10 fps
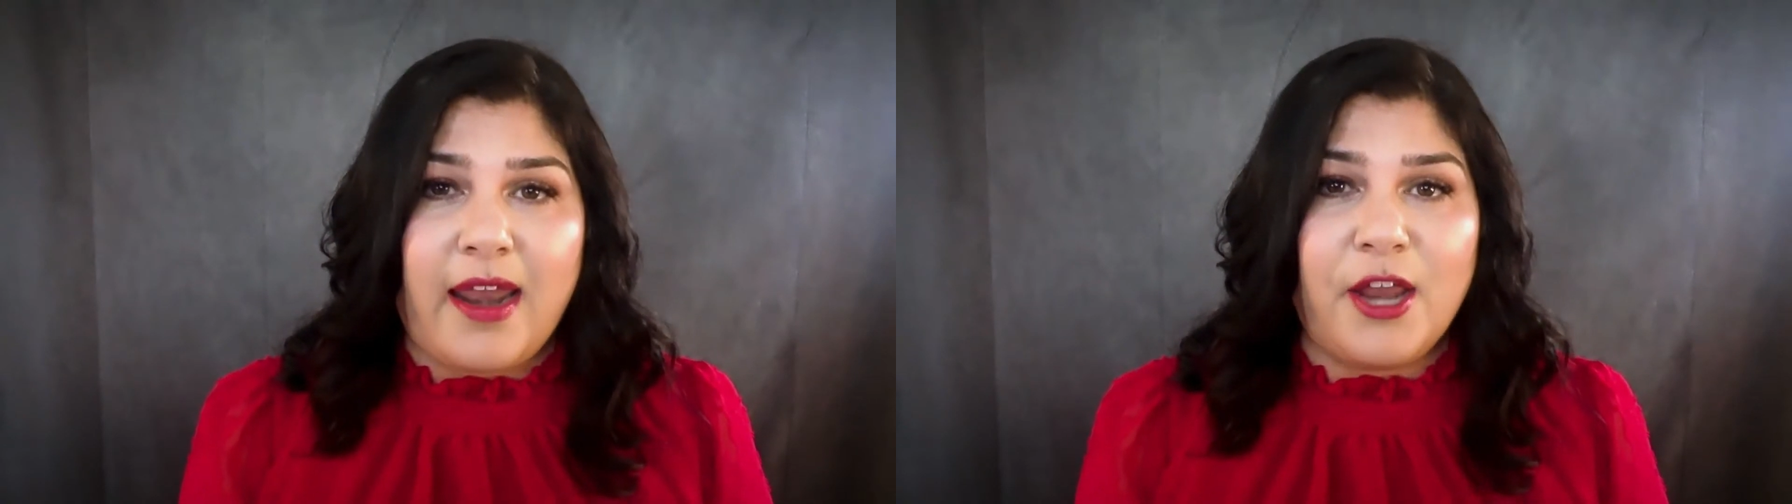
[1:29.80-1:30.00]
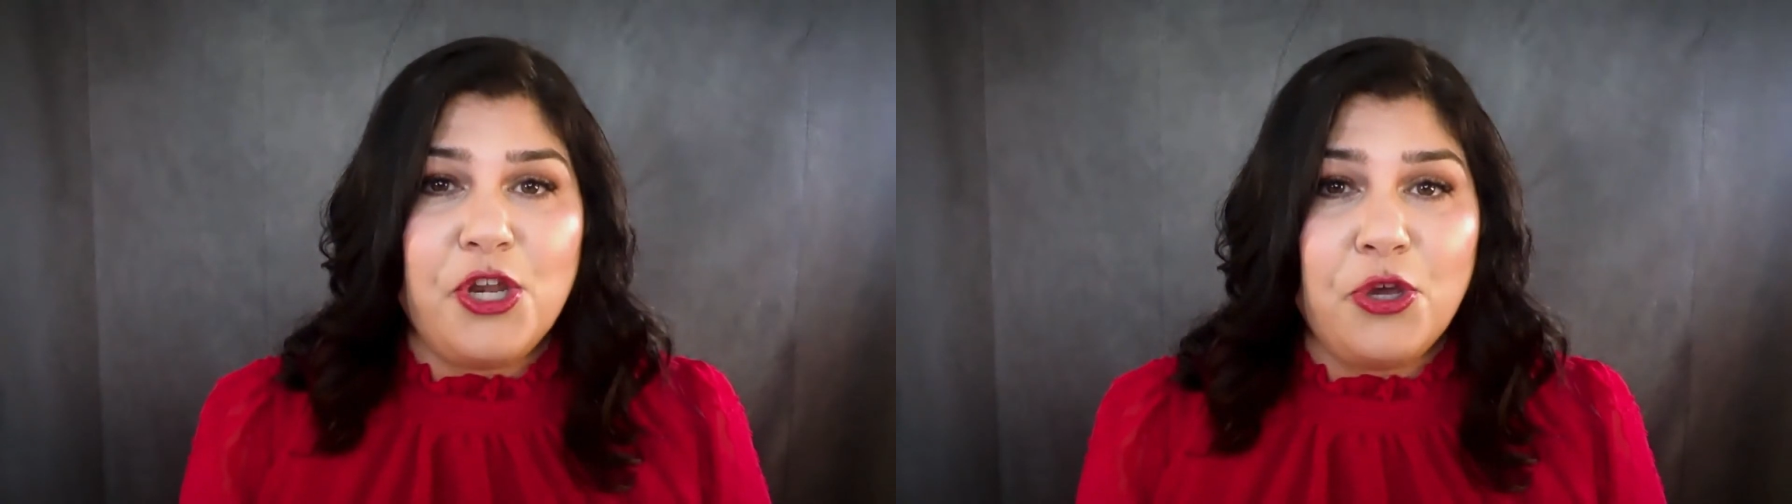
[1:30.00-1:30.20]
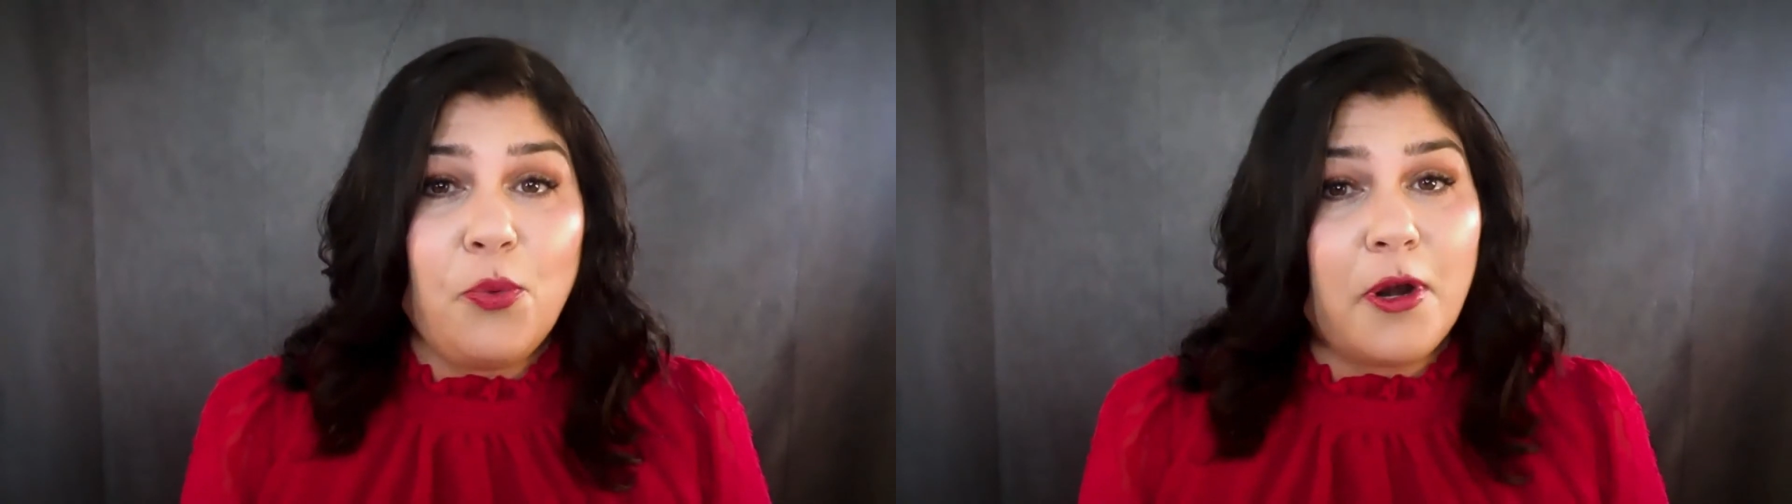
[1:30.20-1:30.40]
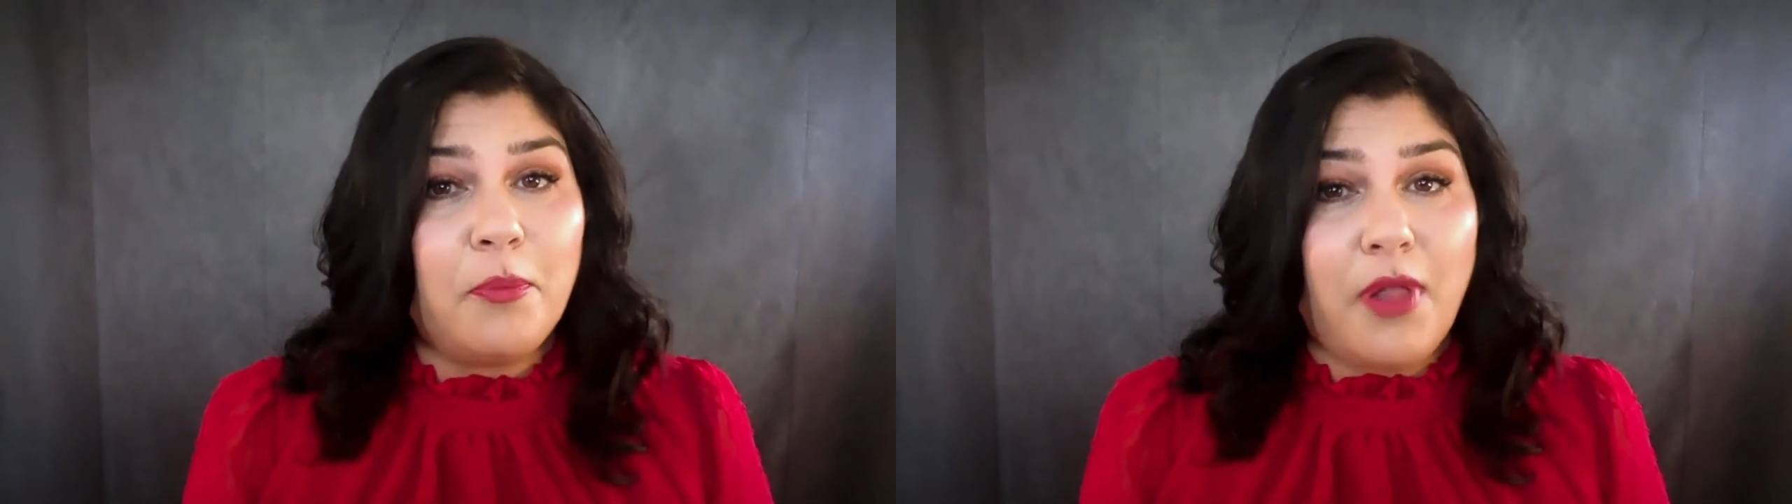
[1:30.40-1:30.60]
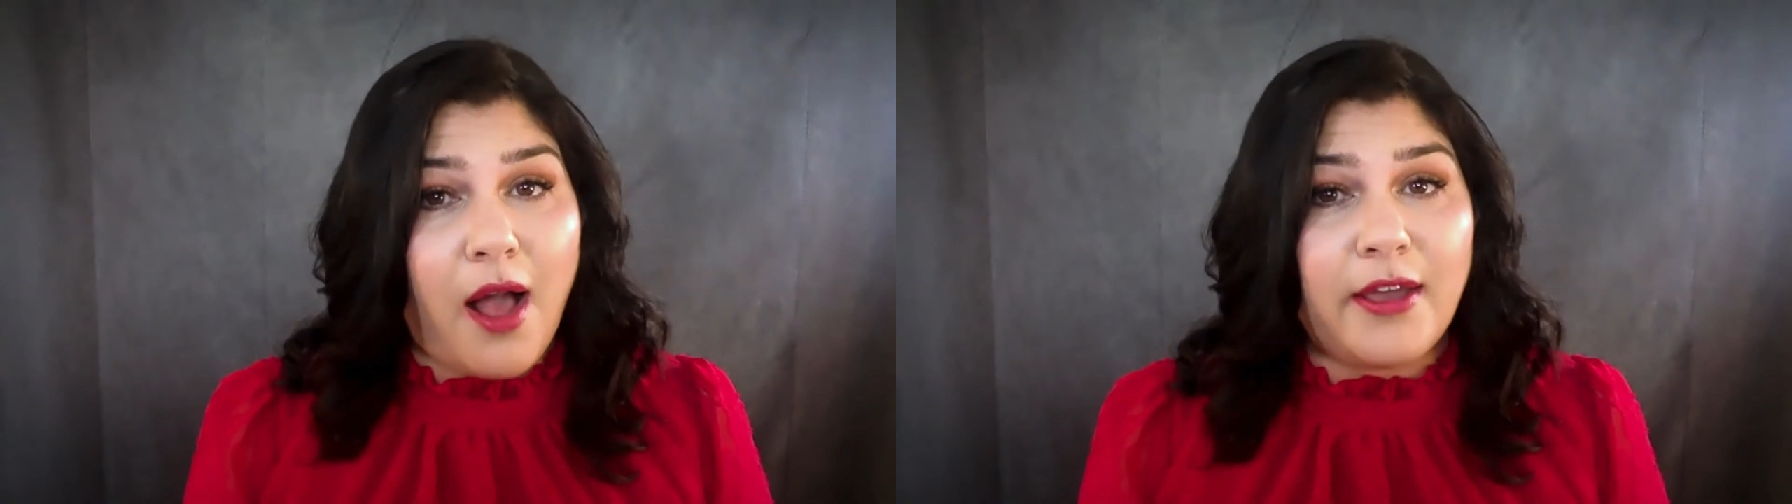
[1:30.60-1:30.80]
And I knew what a
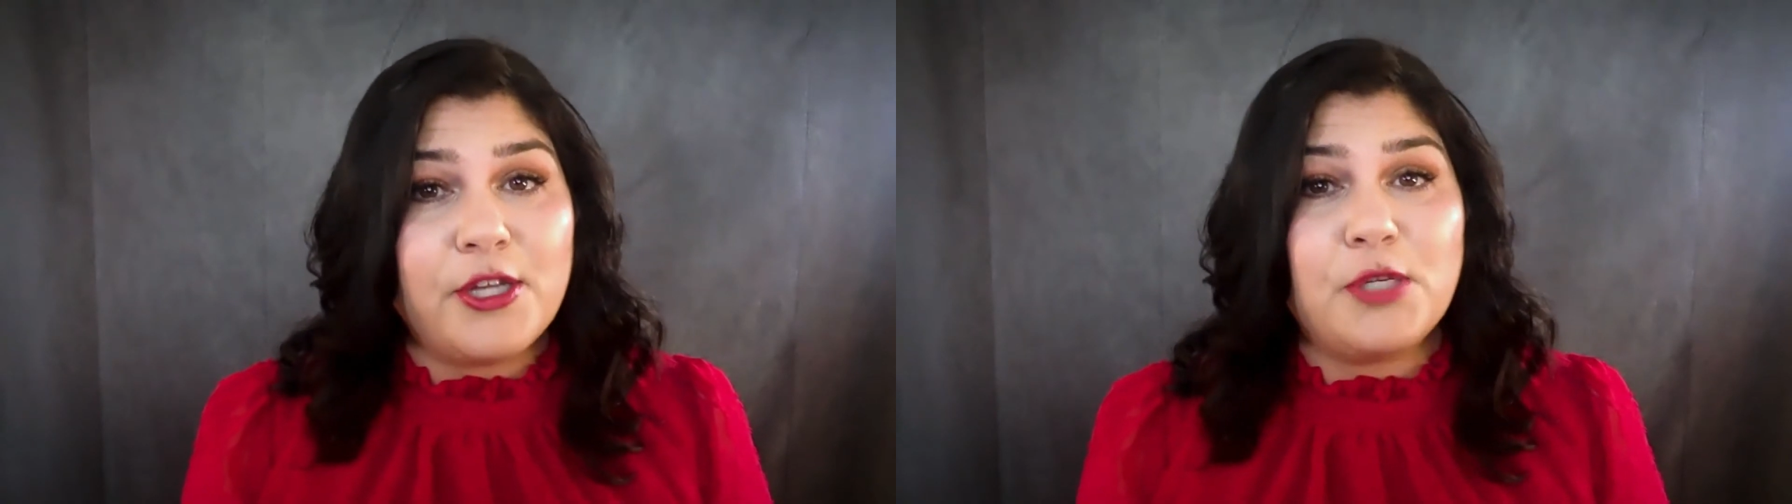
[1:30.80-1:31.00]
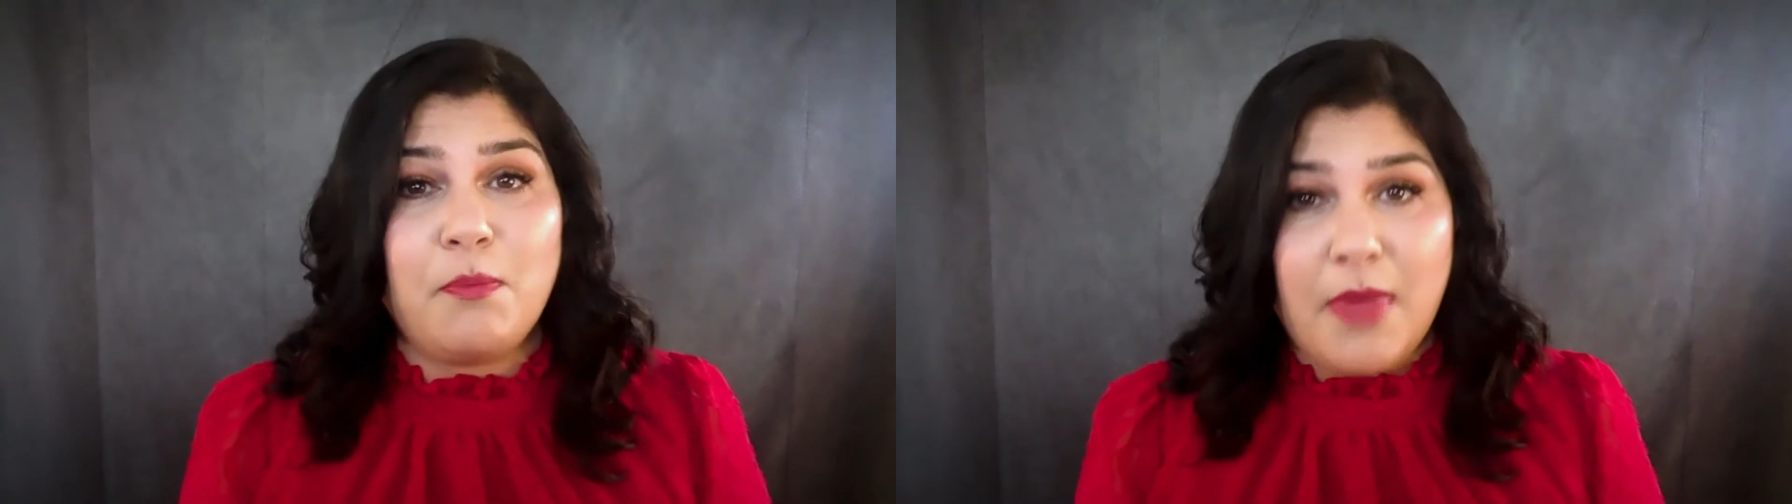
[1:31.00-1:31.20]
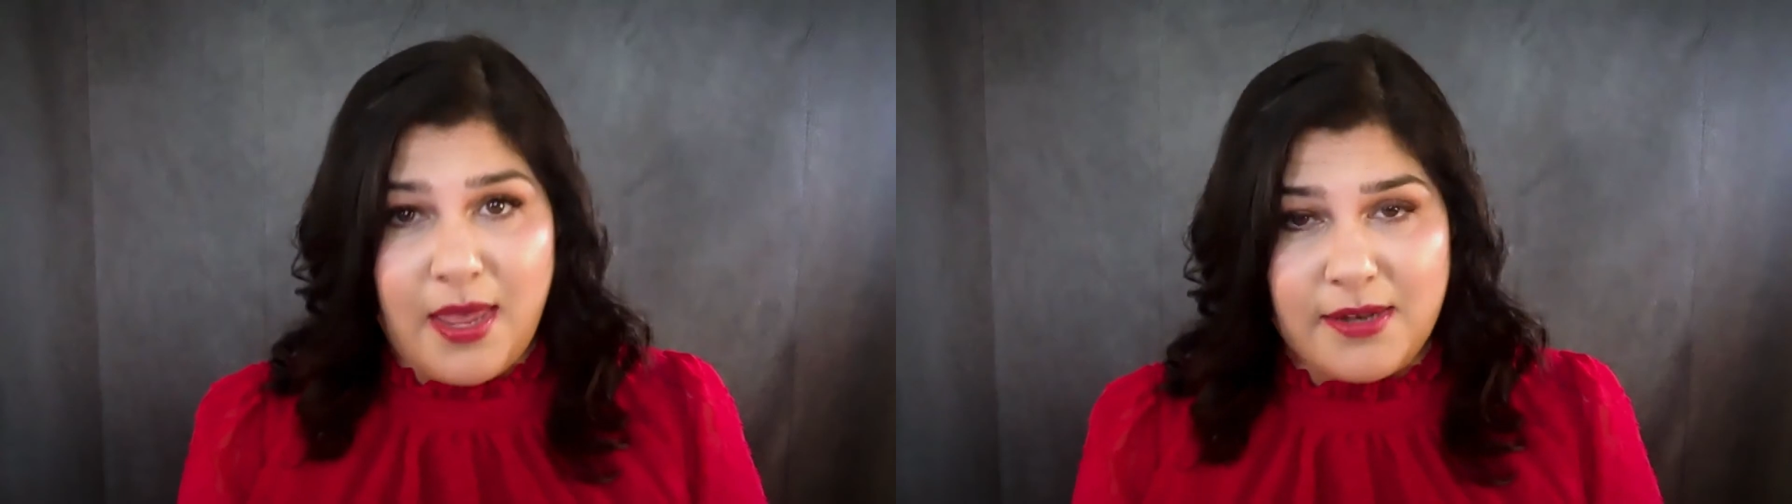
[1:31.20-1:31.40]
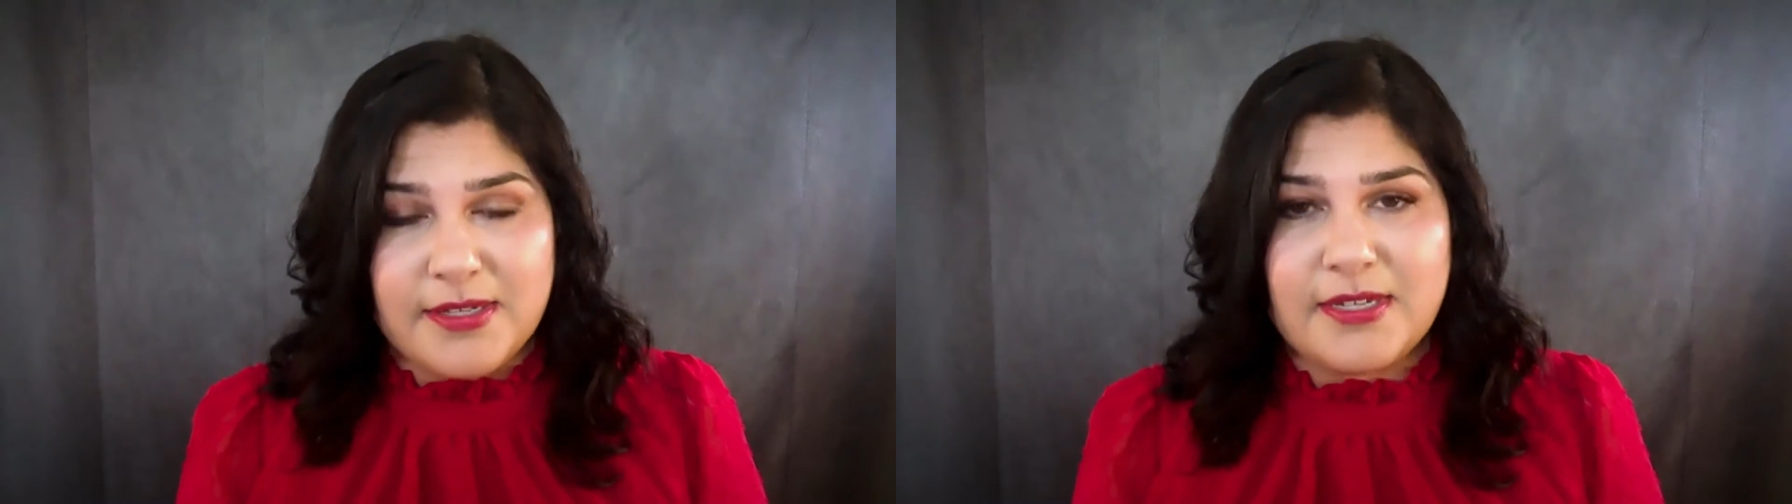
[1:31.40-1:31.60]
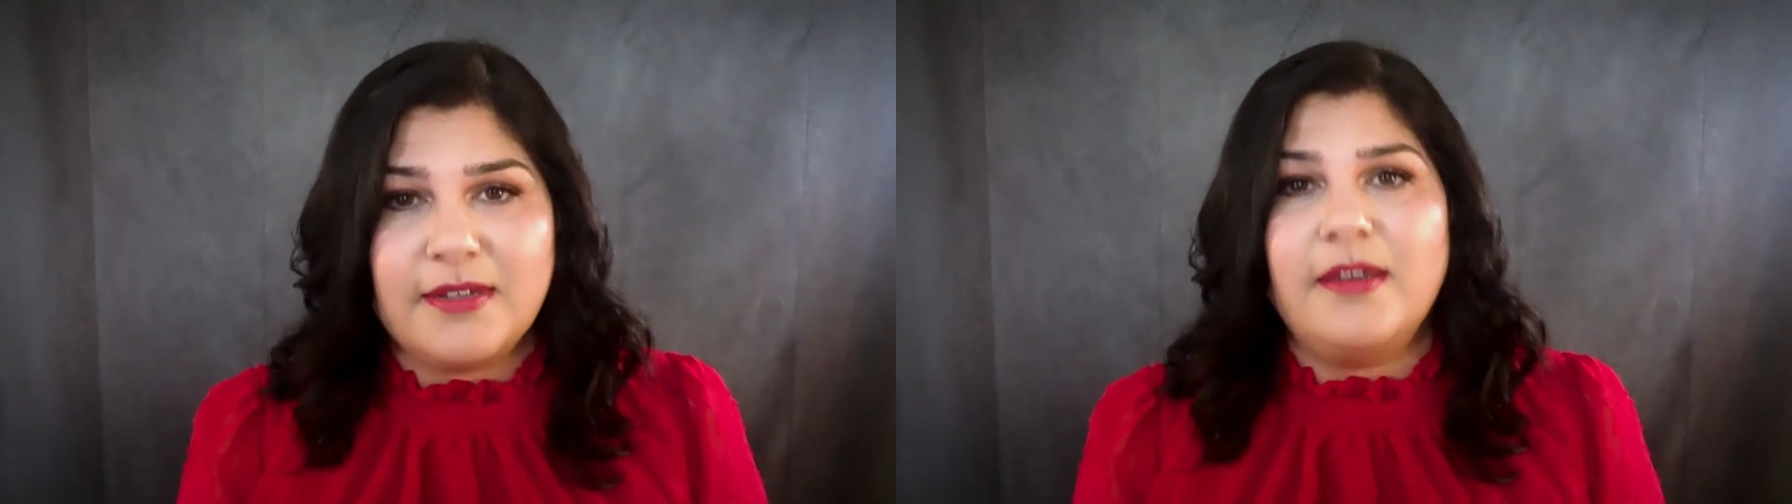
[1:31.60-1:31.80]
blockage
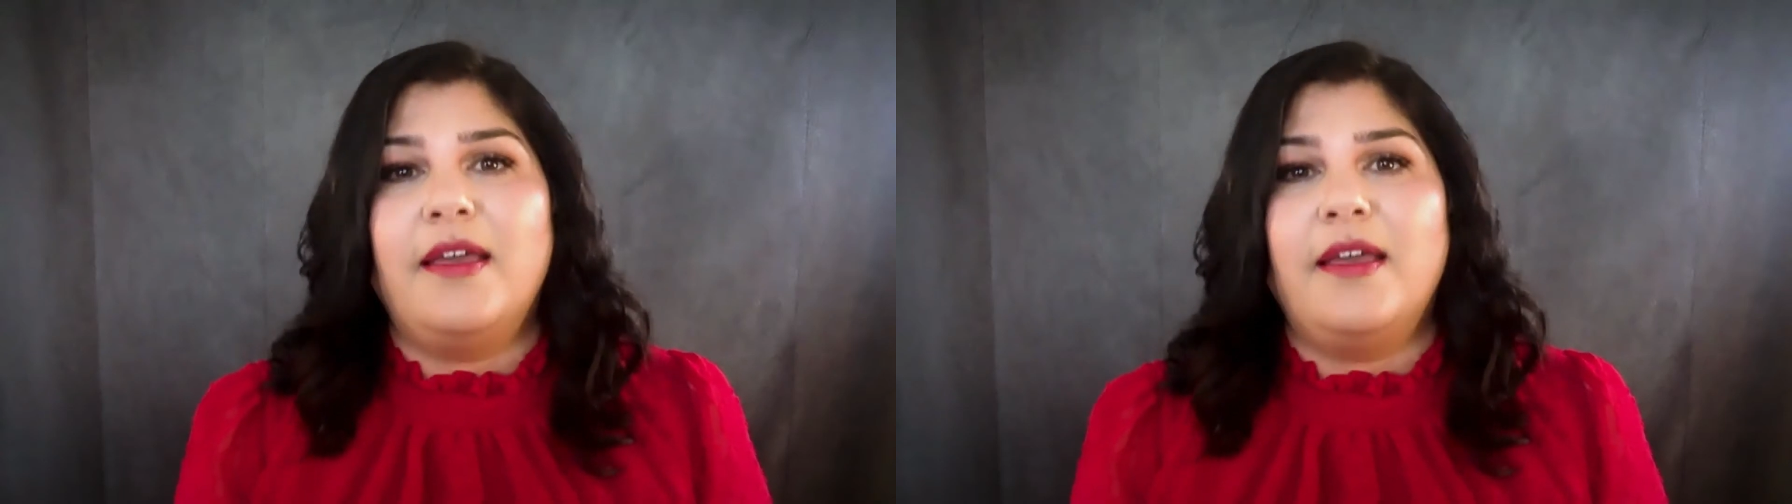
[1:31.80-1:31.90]
meant.